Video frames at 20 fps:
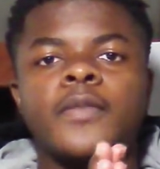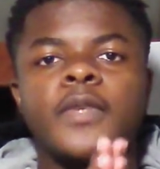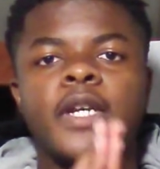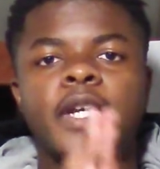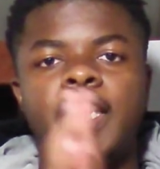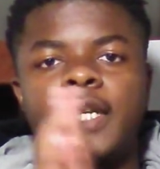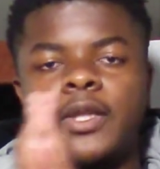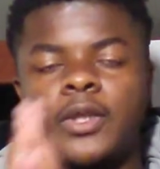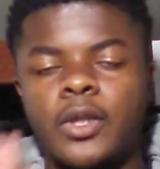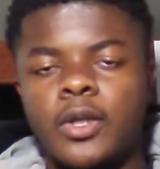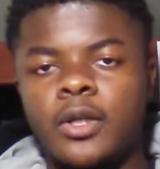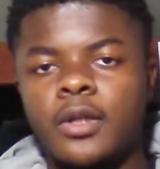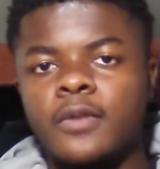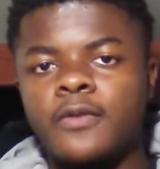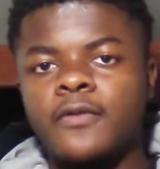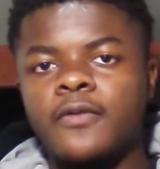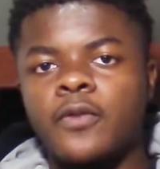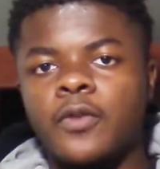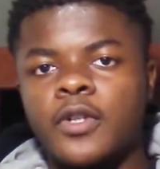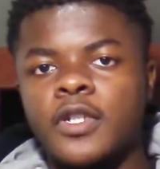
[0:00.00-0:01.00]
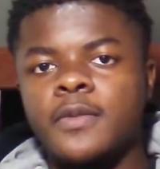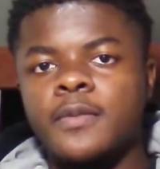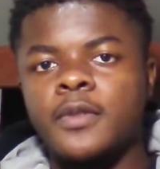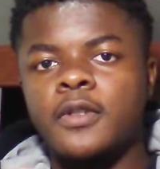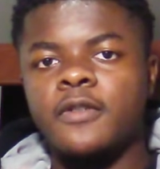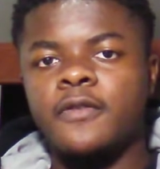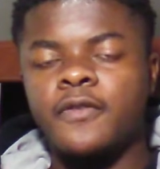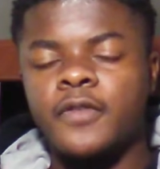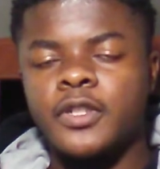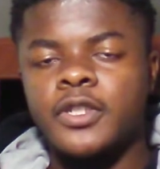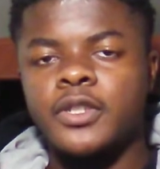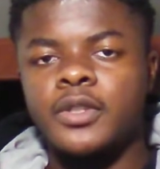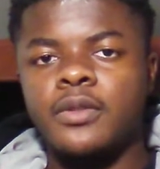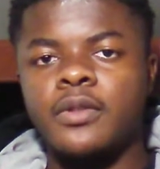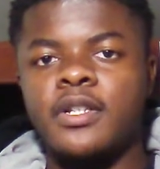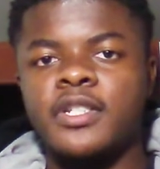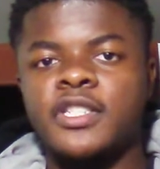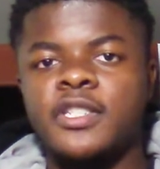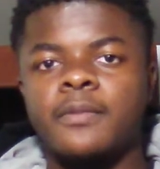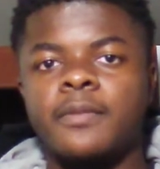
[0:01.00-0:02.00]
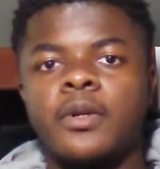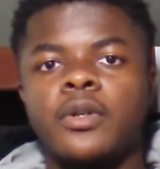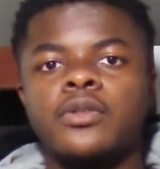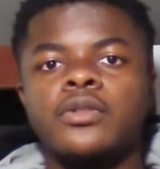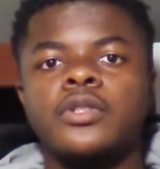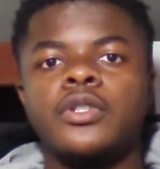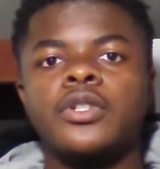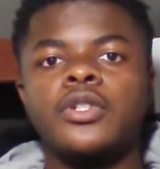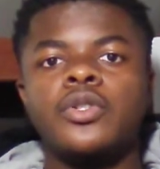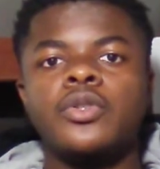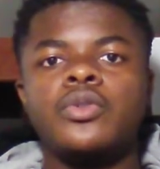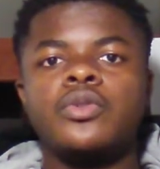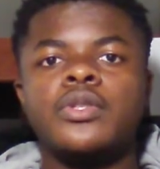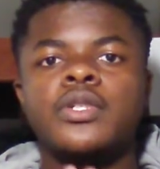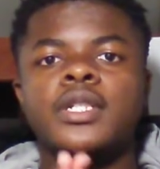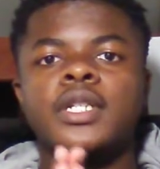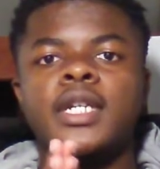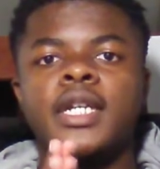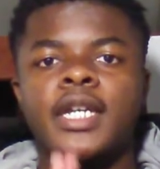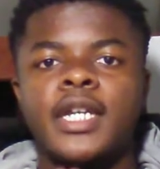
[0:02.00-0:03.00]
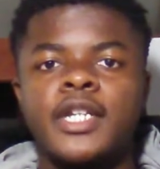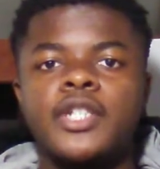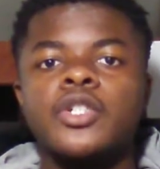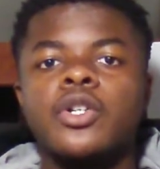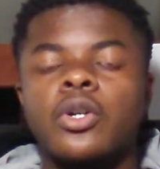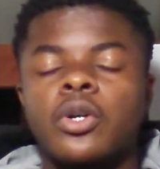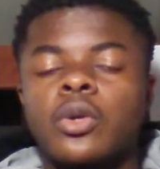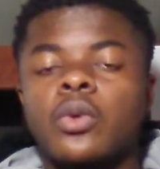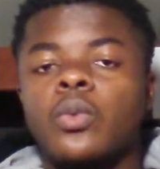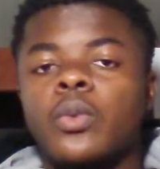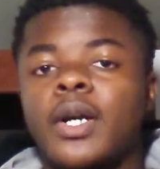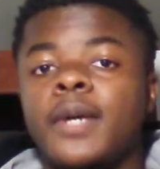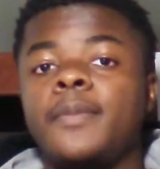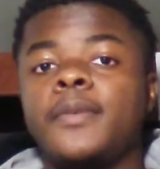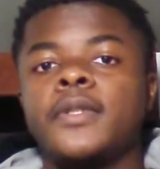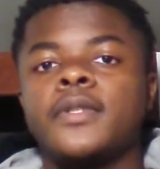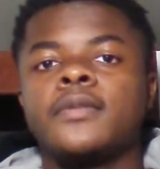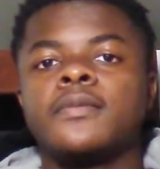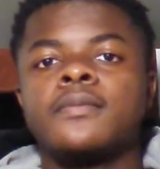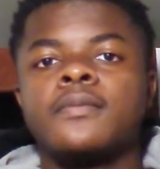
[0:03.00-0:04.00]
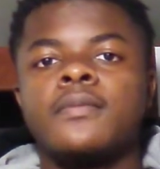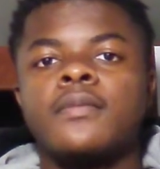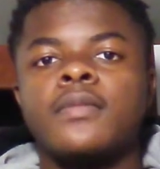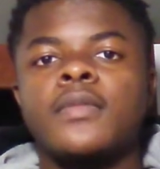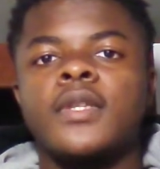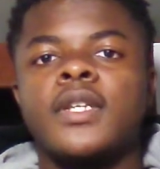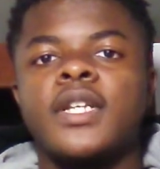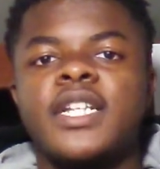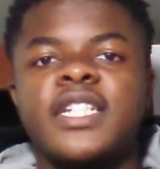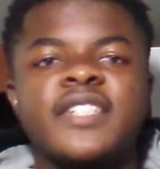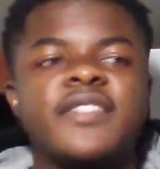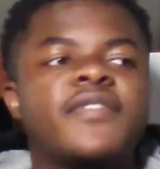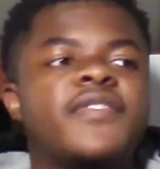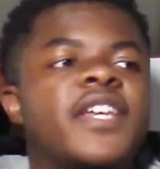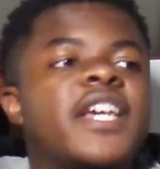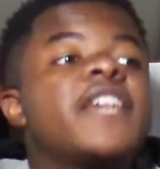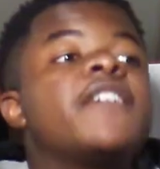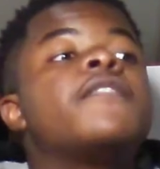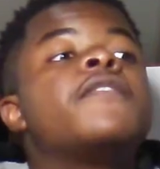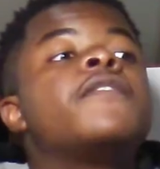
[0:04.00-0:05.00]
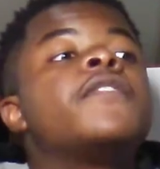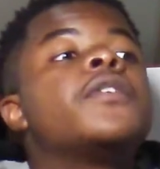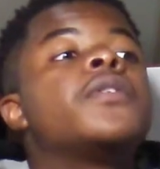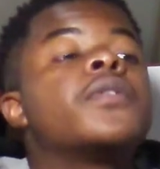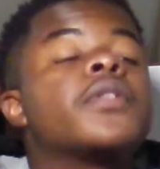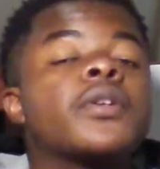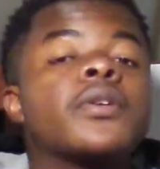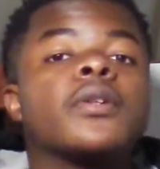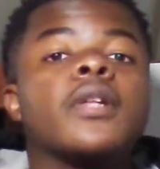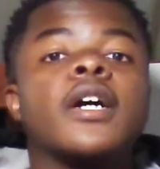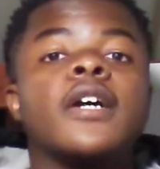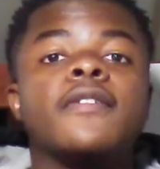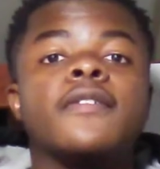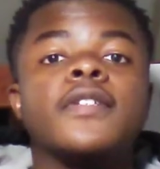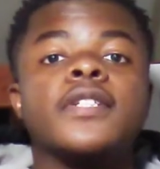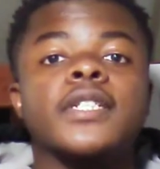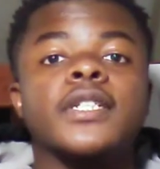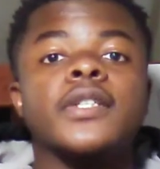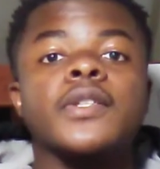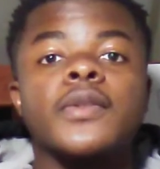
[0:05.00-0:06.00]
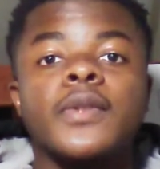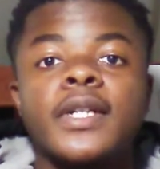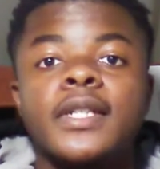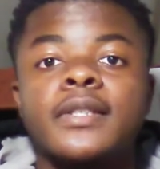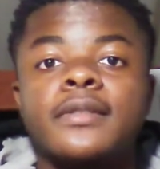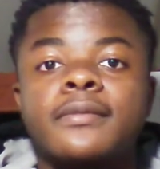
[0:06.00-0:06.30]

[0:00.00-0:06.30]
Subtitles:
a law enforcement official is supposed to use his or her weapon is if they feel their life is in threat.